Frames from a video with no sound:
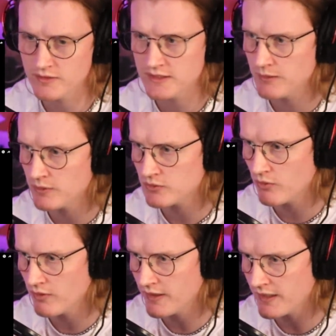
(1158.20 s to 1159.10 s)
see what's
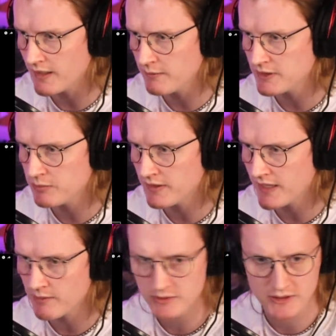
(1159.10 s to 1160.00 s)
wrong here. Let me just put the
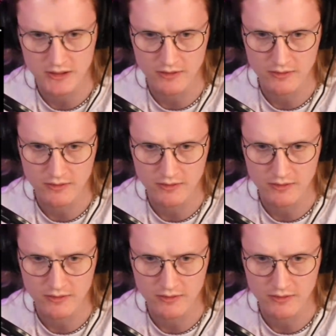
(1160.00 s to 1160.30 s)
captions on.